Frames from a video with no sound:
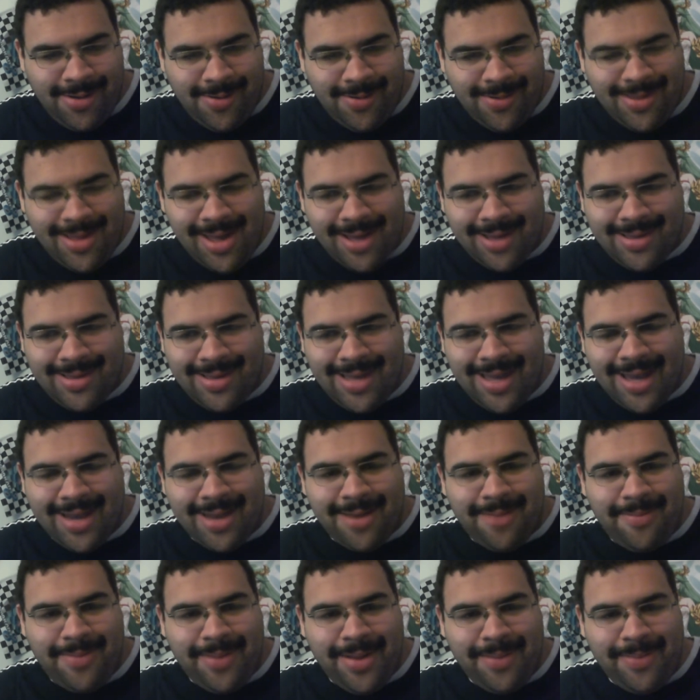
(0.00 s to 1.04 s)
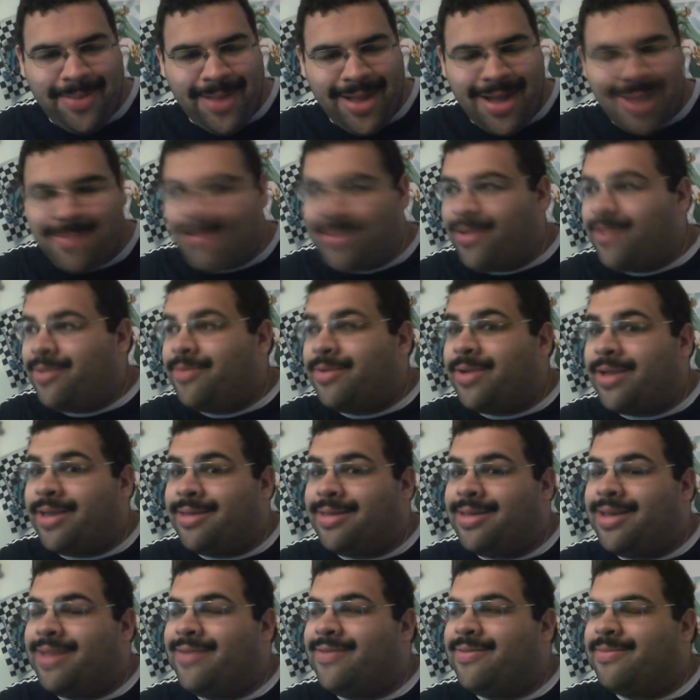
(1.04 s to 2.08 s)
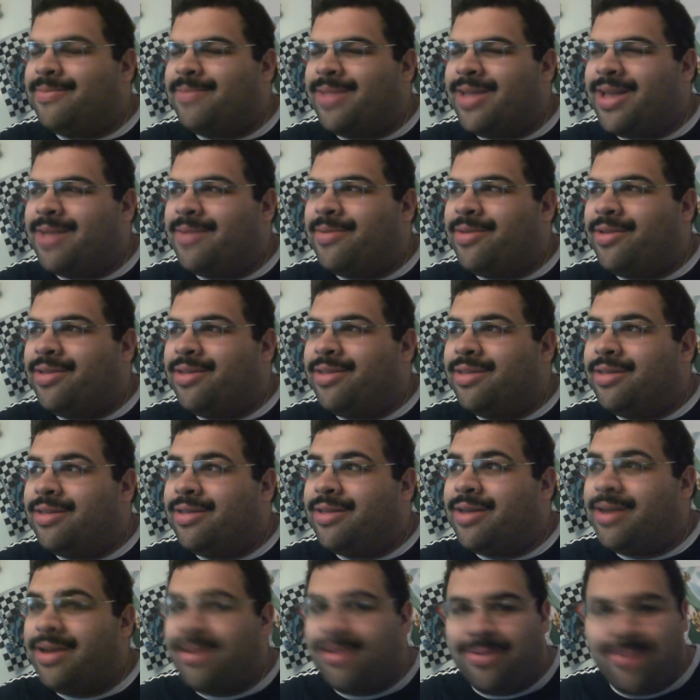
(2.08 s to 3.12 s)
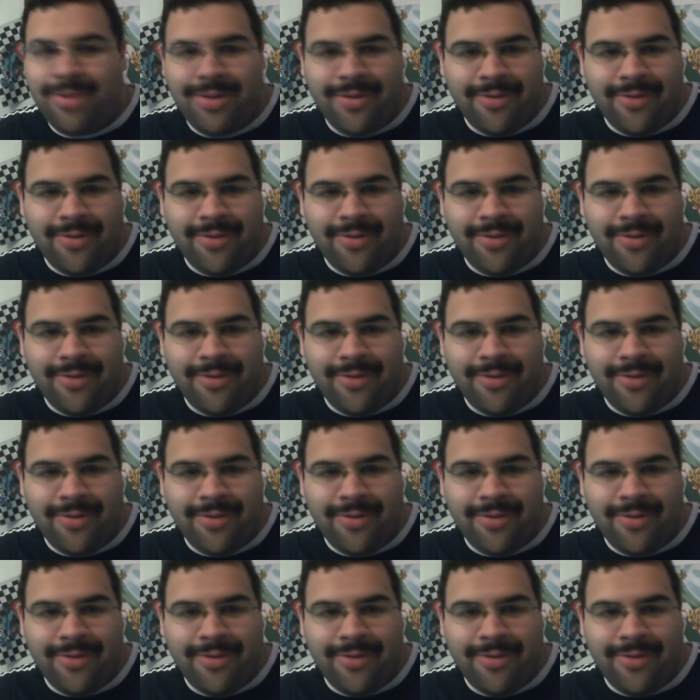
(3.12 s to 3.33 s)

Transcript: What's next? Zeke can be playable? Wait, is Zeke even playable? I don't